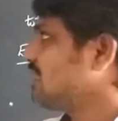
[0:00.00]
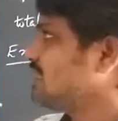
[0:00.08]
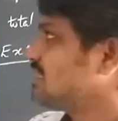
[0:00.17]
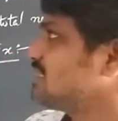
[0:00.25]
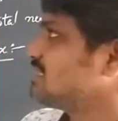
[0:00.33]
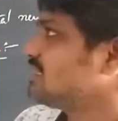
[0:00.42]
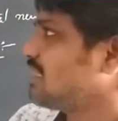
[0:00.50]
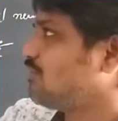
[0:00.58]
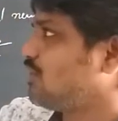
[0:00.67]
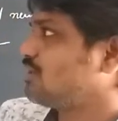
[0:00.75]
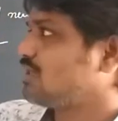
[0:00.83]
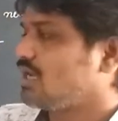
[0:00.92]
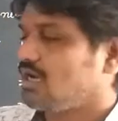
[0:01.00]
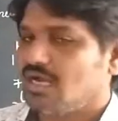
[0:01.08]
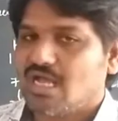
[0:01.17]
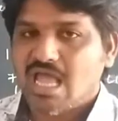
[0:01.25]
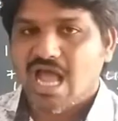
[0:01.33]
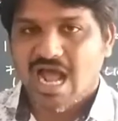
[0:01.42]
This is about
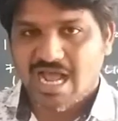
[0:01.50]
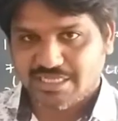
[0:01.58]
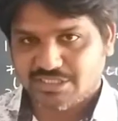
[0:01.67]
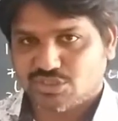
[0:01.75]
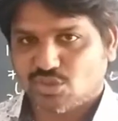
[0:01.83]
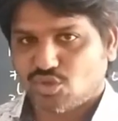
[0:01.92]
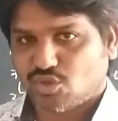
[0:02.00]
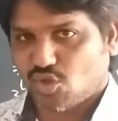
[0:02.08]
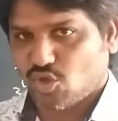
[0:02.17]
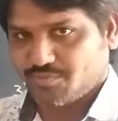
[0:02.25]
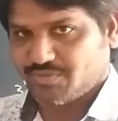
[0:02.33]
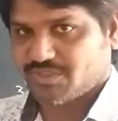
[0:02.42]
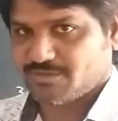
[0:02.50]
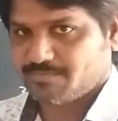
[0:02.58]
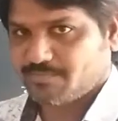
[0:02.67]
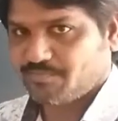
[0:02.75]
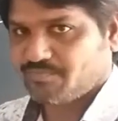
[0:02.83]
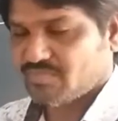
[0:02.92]
isotopes.
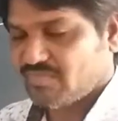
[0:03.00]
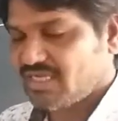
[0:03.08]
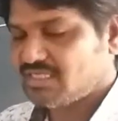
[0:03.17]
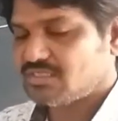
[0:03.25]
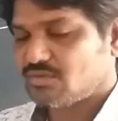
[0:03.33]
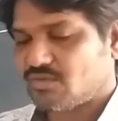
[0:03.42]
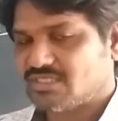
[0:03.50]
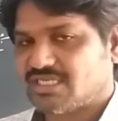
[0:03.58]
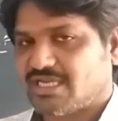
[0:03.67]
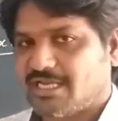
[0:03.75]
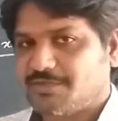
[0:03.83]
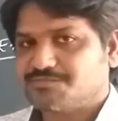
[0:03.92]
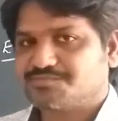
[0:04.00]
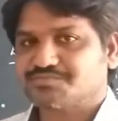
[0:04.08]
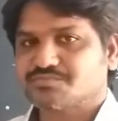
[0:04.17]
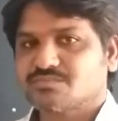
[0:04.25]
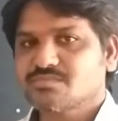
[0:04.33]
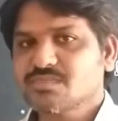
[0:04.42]
Means once again,
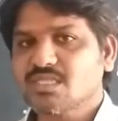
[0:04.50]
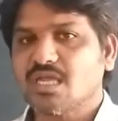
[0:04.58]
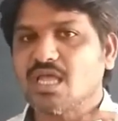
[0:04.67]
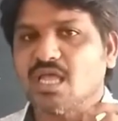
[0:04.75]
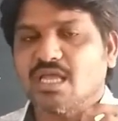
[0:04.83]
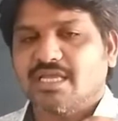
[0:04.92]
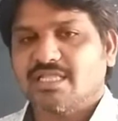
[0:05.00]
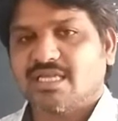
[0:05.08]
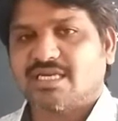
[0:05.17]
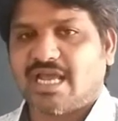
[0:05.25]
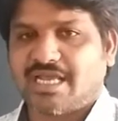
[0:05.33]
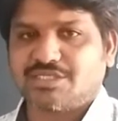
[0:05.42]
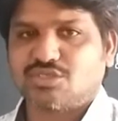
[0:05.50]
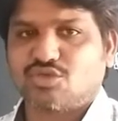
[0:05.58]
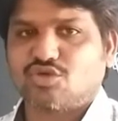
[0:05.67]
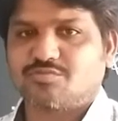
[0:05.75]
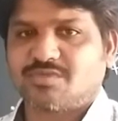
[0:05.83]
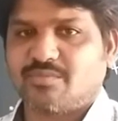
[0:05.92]
in that
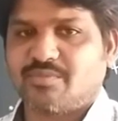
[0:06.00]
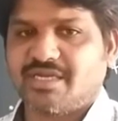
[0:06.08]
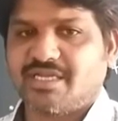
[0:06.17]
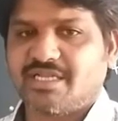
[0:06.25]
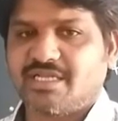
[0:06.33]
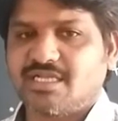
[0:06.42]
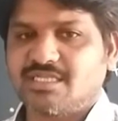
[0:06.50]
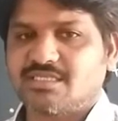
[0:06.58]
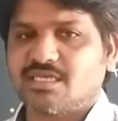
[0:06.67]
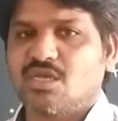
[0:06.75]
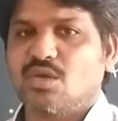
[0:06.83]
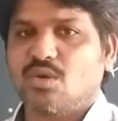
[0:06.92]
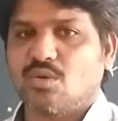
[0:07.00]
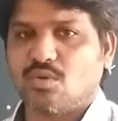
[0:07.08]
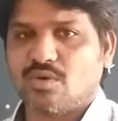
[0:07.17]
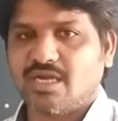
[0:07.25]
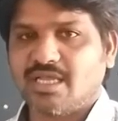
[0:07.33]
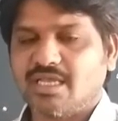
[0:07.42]
isotopes of materials,
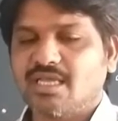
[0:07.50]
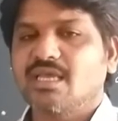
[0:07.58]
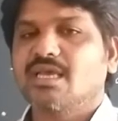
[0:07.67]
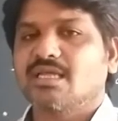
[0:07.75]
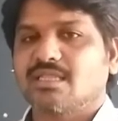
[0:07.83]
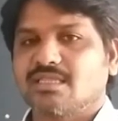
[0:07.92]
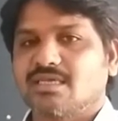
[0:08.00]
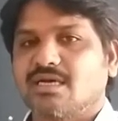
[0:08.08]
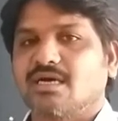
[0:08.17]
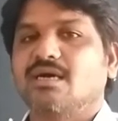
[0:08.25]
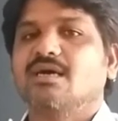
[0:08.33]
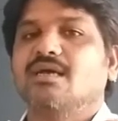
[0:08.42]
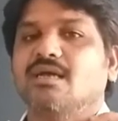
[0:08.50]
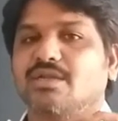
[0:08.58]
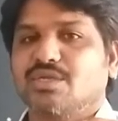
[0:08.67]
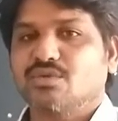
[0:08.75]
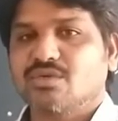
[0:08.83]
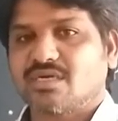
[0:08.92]
only the
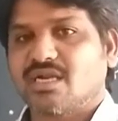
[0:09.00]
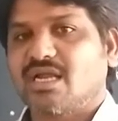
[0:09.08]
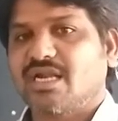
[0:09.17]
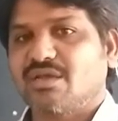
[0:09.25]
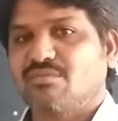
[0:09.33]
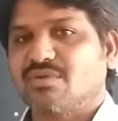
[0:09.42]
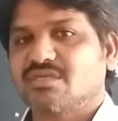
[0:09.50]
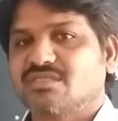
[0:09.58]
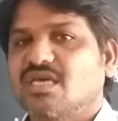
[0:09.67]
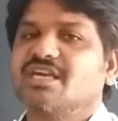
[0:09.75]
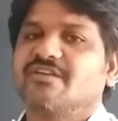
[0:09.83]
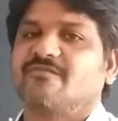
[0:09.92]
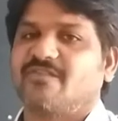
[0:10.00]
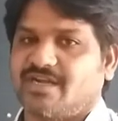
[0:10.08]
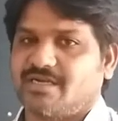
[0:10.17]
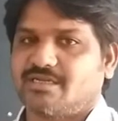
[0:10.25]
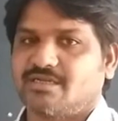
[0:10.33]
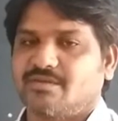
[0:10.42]
neutron numbers are
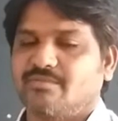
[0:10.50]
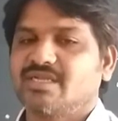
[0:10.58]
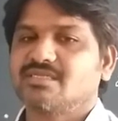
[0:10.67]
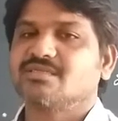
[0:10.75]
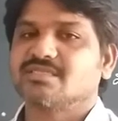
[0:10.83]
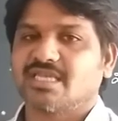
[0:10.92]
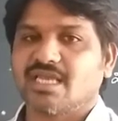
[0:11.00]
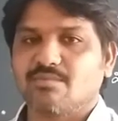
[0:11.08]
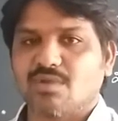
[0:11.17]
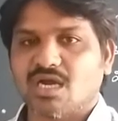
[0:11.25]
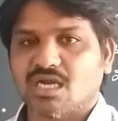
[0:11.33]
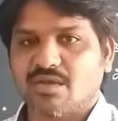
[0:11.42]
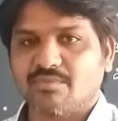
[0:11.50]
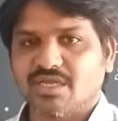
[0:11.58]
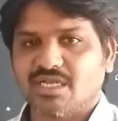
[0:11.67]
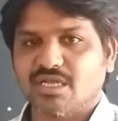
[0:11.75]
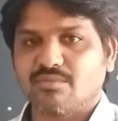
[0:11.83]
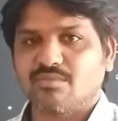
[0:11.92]
different. Means same
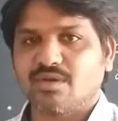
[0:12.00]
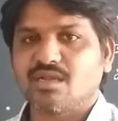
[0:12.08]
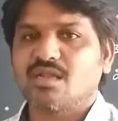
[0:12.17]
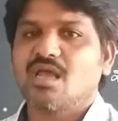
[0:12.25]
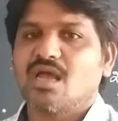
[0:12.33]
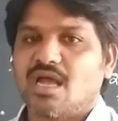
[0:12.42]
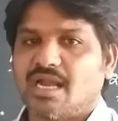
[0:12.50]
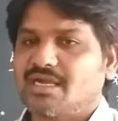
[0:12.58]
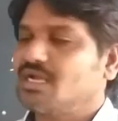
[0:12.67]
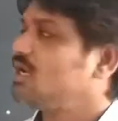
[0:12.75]
atomic number and